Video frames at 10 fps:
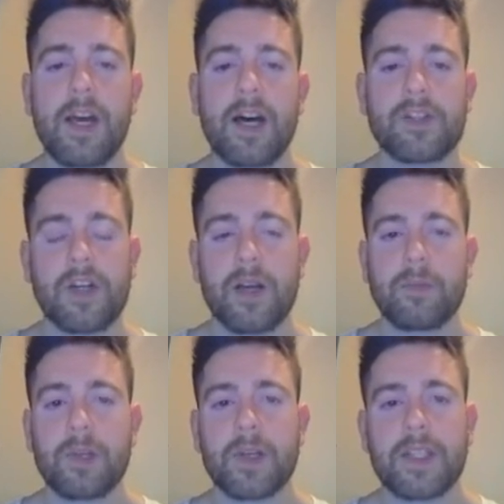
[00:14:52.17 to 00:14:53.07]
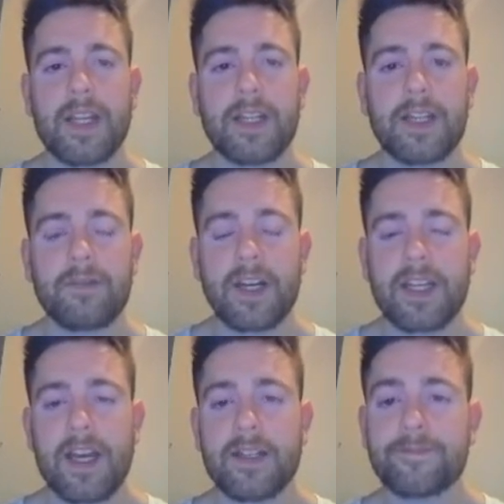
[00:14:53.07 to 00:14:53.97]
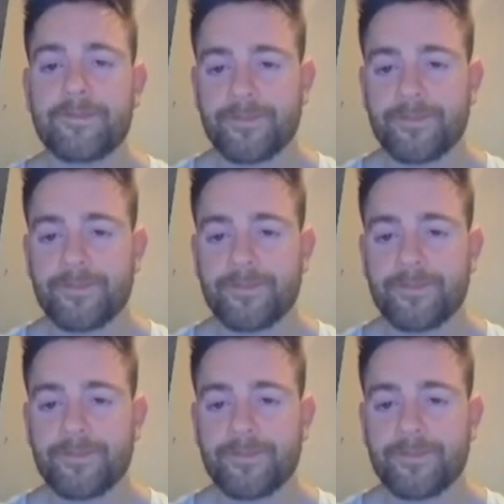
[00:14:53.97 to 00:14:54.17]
I'll try and plug that in if I can.